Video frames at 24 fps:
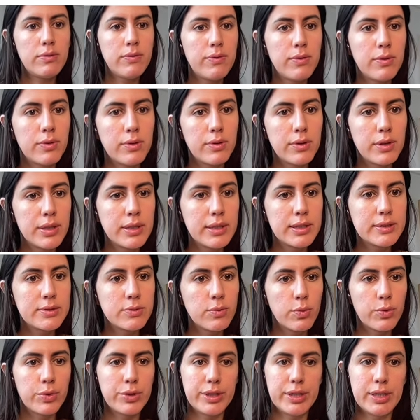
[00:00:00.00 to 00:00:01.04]
for, it's
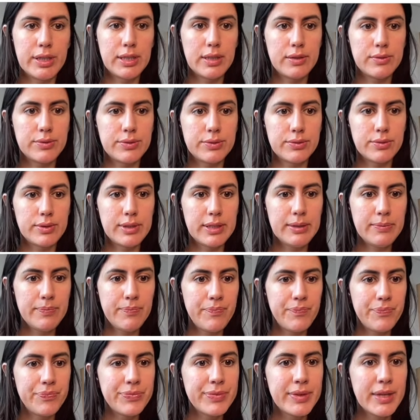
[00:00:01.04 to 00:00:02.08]
workout, okay?
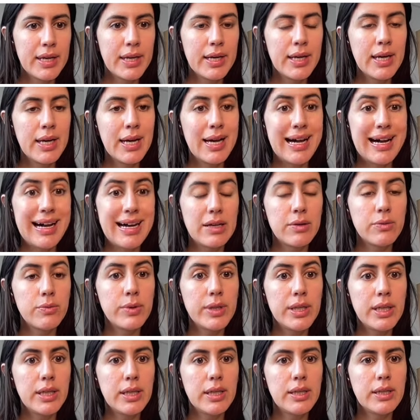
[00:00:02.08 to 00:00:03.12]
And
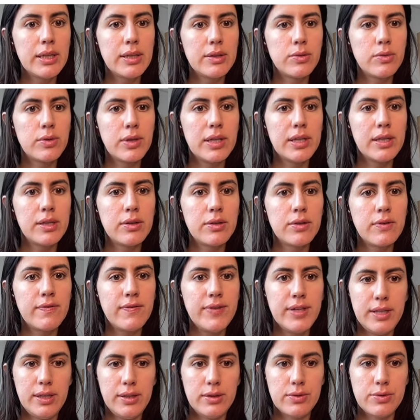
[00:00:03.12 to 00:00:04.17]
we need to click on
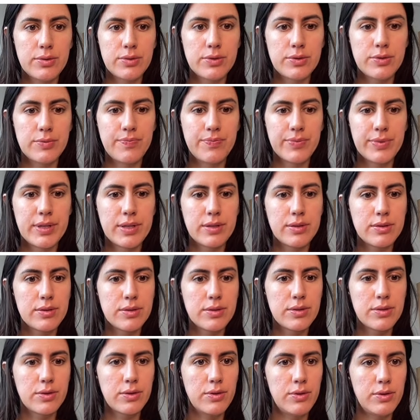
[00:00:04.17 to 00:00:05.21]
videos,
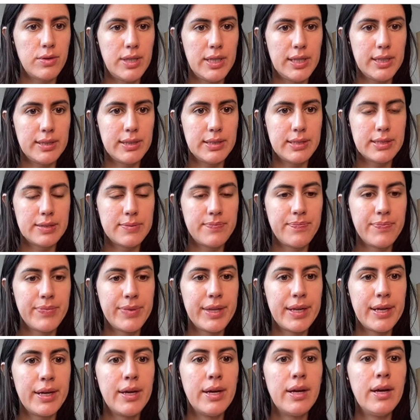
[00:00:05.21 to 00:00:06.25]
so like this.
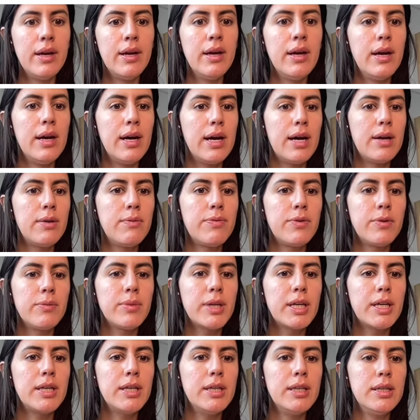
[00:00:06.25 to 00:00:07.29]
And from
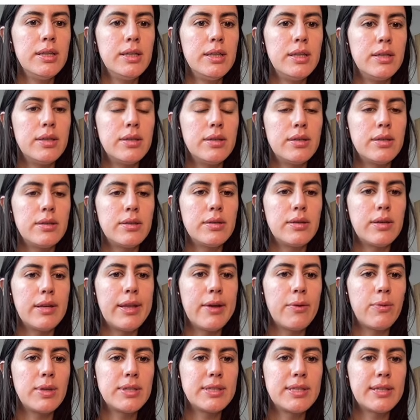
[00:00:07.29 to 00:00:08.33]
here, the
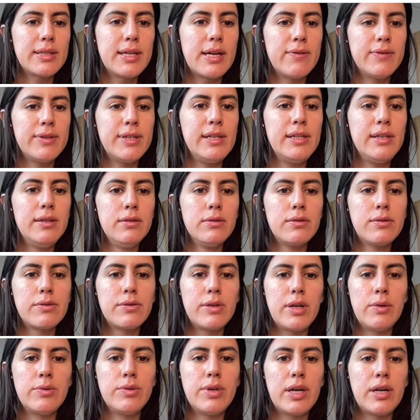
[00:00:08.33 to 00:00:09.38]
ones that have the little
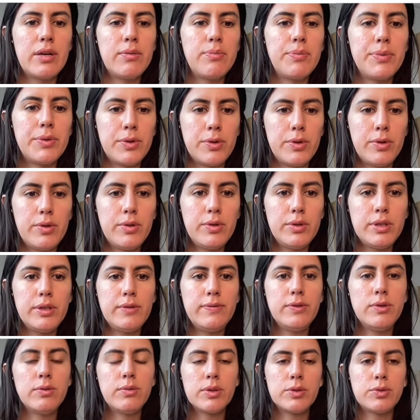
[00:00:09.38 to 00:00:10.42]
crown are pro. If
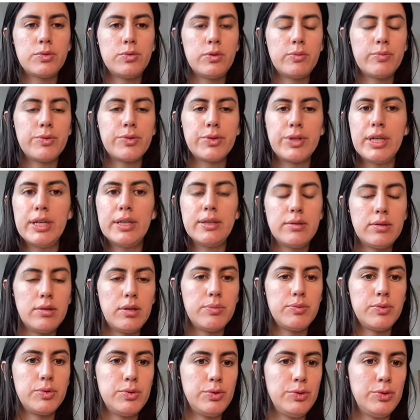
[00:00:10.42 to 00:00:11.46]
you want to upgrade, up
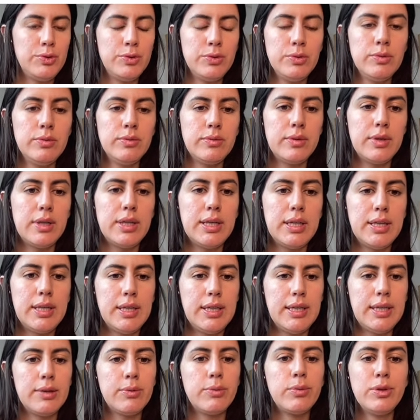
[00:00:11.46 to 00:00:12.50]
to you.
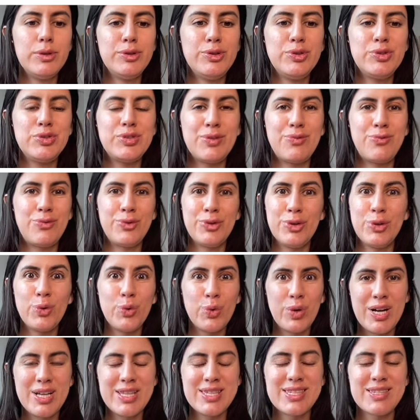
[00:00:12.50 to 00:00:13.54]
I will use the free
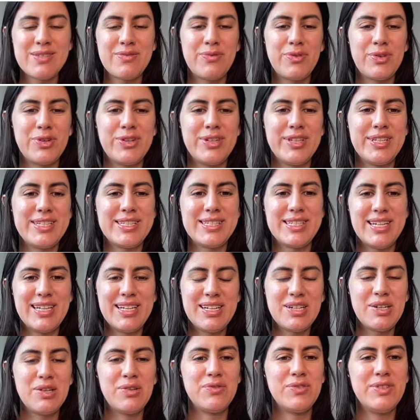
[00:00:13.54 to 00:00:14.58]
ones for the sake
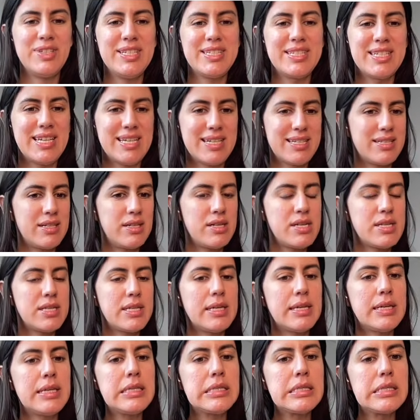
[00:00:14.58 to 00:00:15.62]
of this
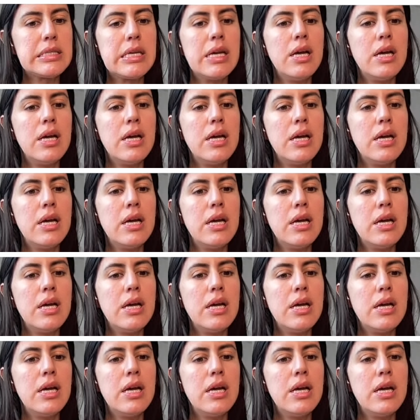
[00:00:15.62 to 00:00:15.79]
exercise,